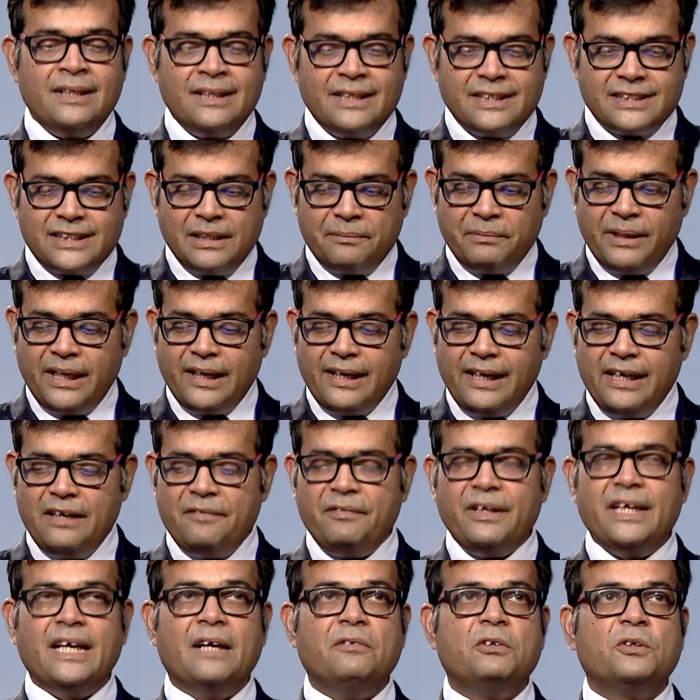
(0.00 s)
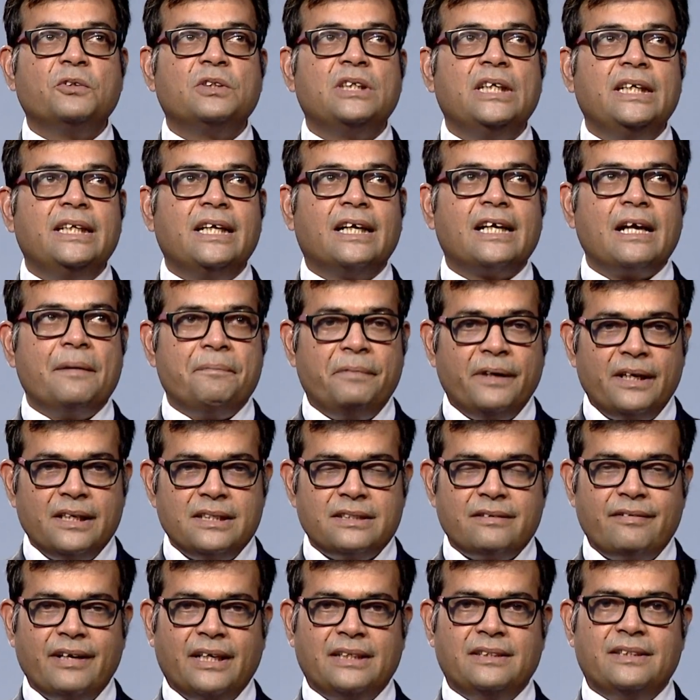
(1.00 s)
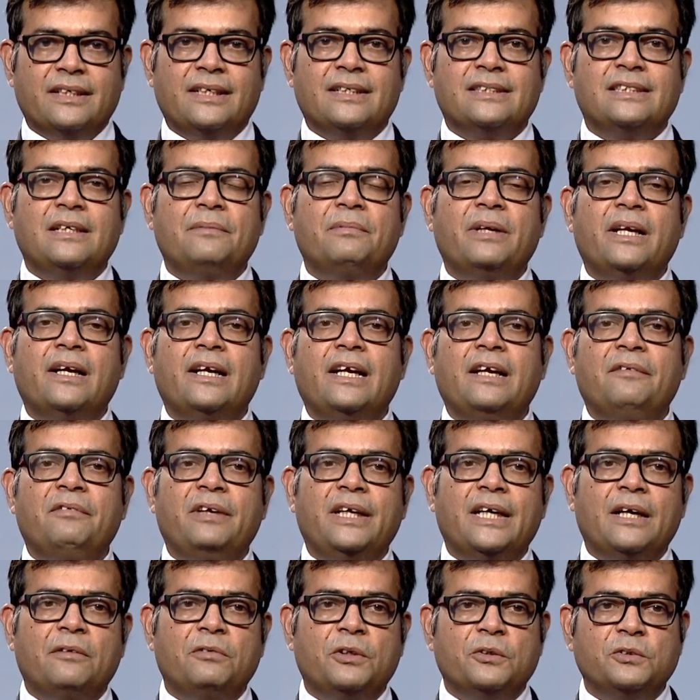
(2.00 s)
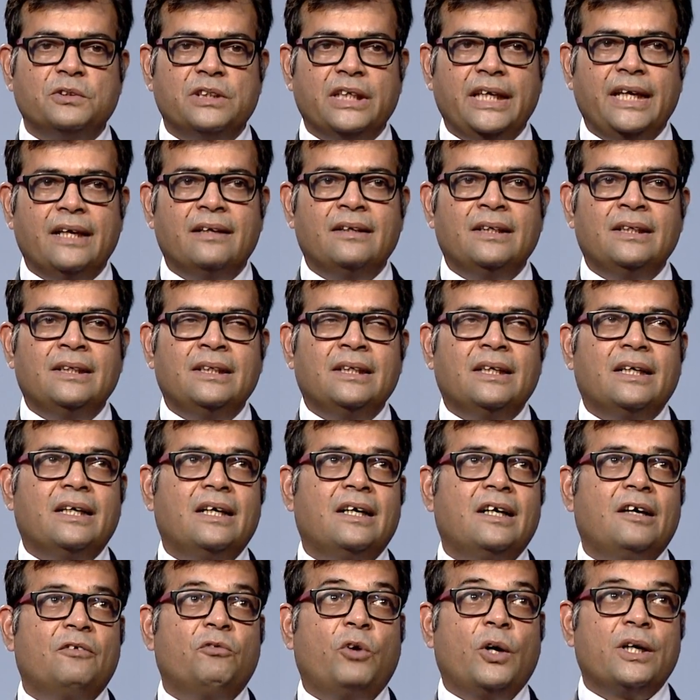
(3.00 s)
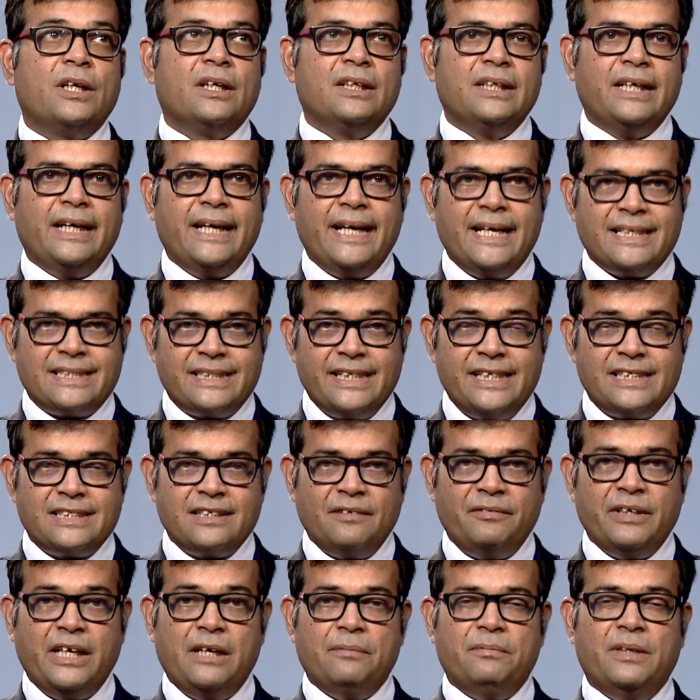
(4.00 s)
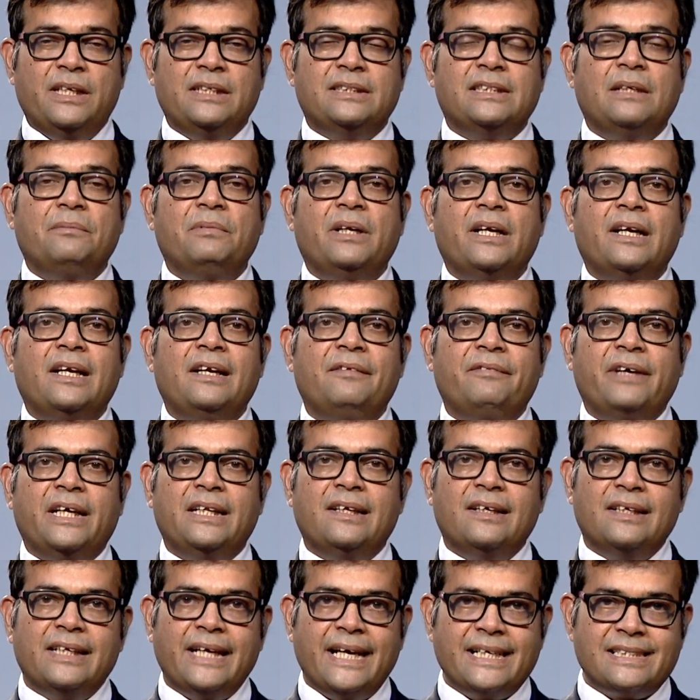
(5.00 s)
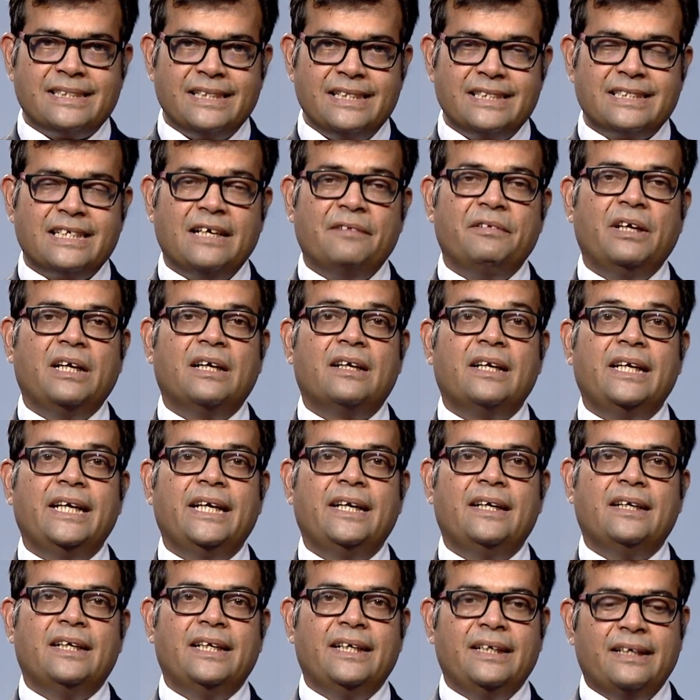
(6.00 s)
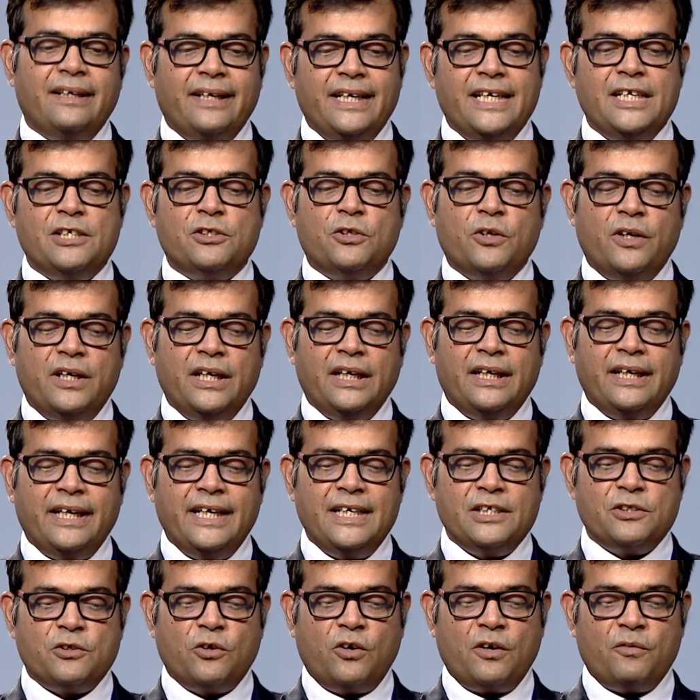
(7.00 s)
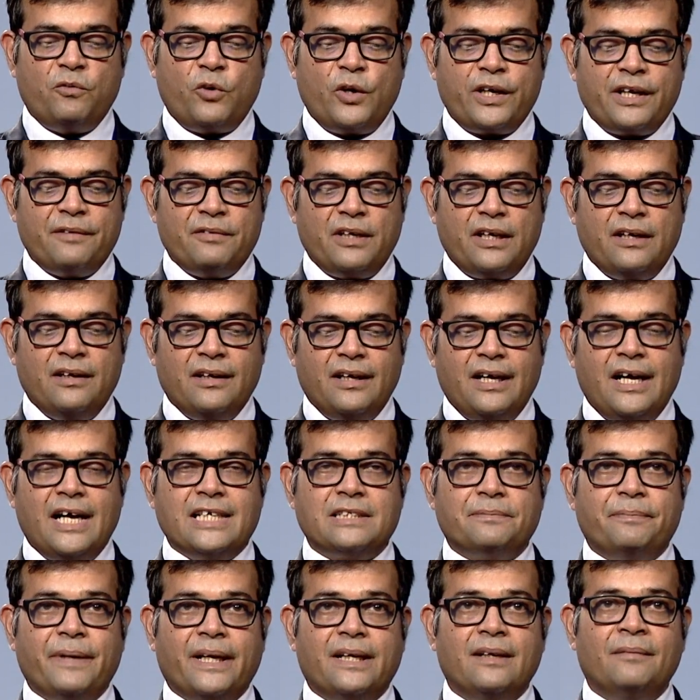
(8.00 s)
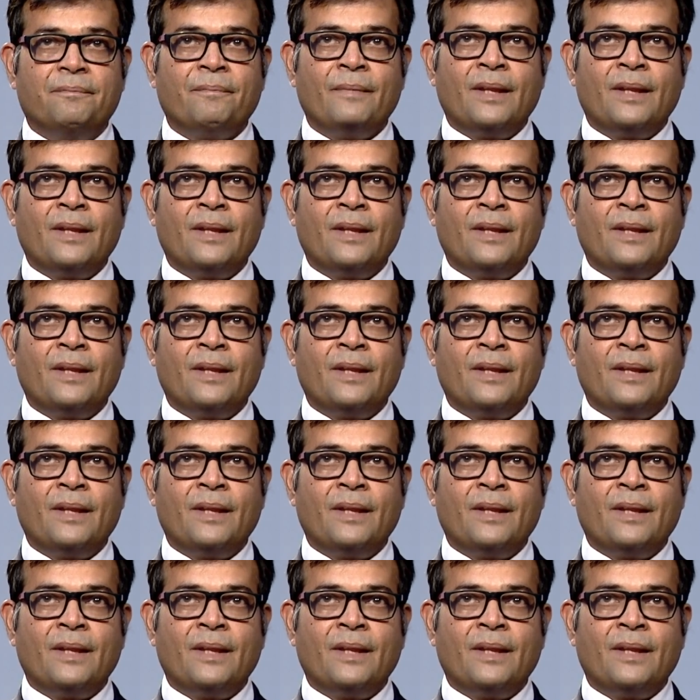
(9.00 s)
Similarly, we have to see the capital structure. Similarly, we have to see what are the assets available. Similarly, whether the assets have increased or decreased or whatever aspect.